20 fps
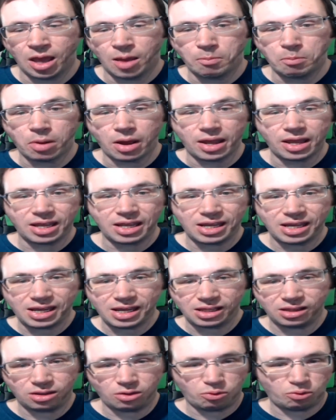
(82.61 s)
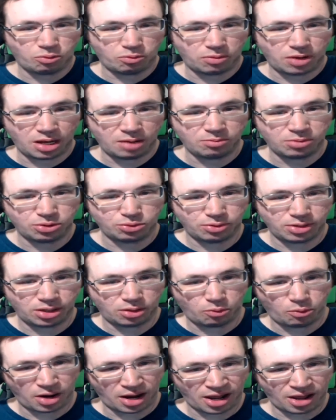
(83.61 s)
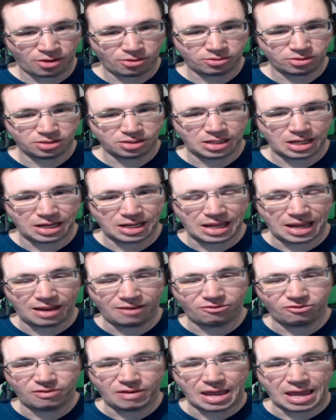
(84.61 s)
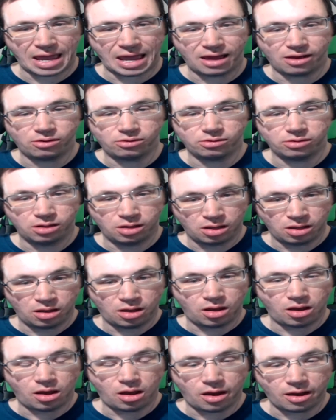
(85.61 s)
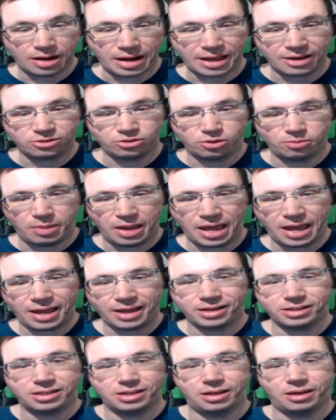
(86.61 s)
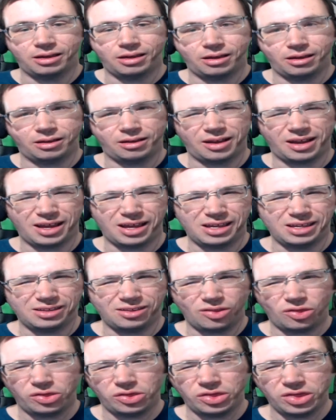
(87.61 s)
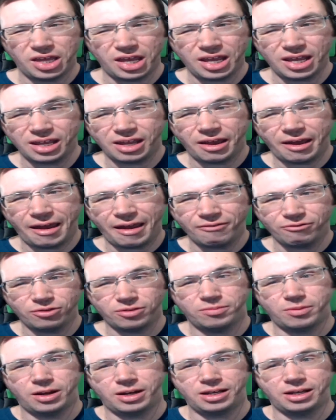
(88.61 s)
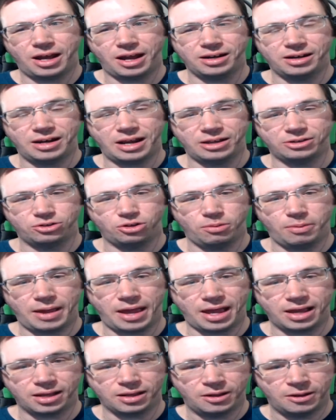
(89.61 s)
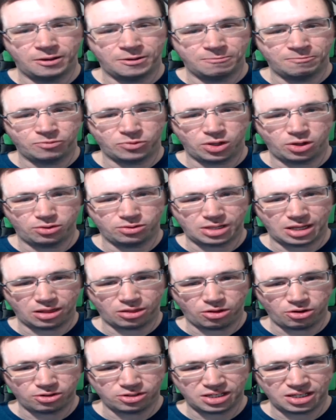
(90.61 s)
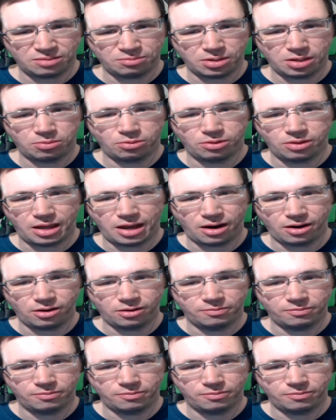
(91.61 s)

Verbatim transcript: But in the in between the rounds they gave out an extra pack to. I think everybody got an extra pack. There was like 13 people there.